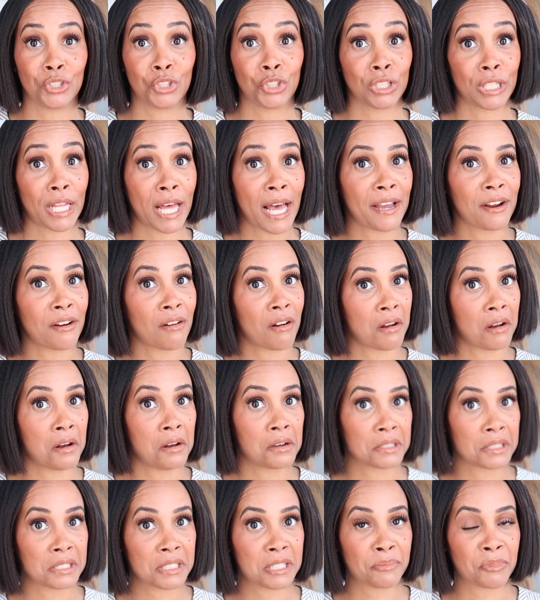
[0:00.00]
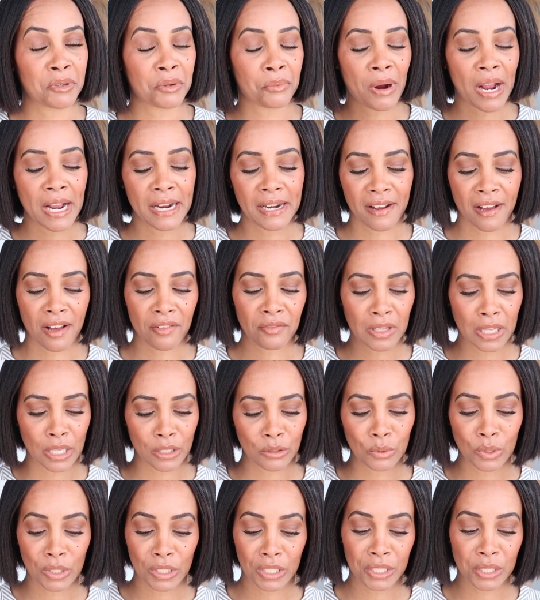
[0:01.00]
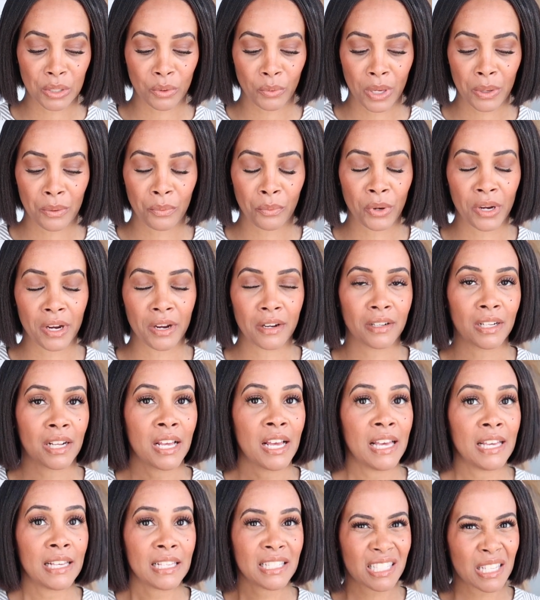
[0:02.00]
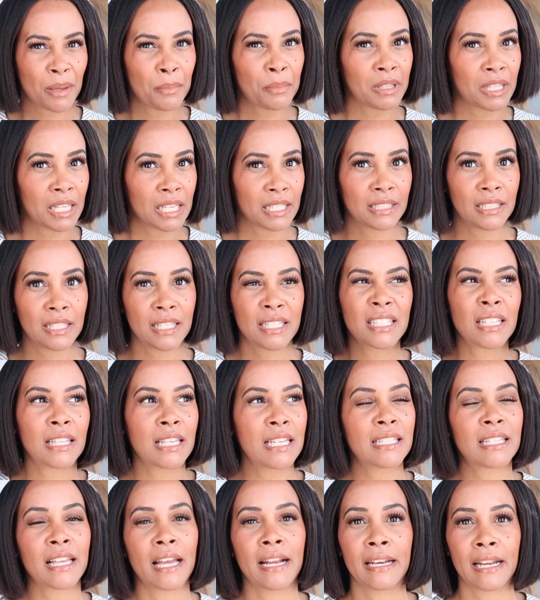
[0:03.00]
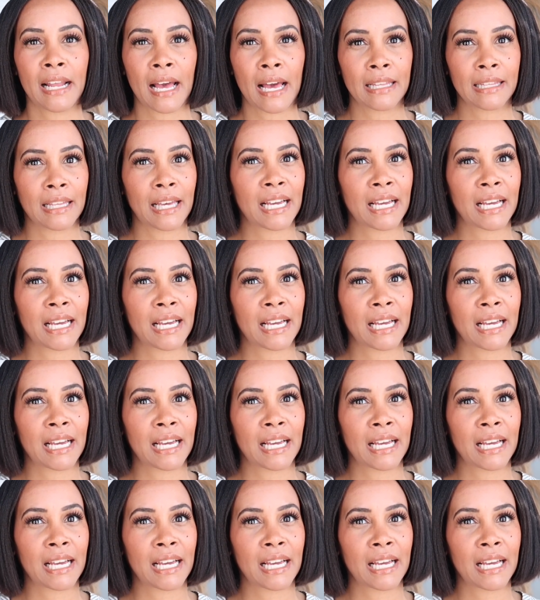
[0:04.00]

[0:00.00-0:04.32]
July or August, but right now I feel like you can get away wearing something like this, at least at night.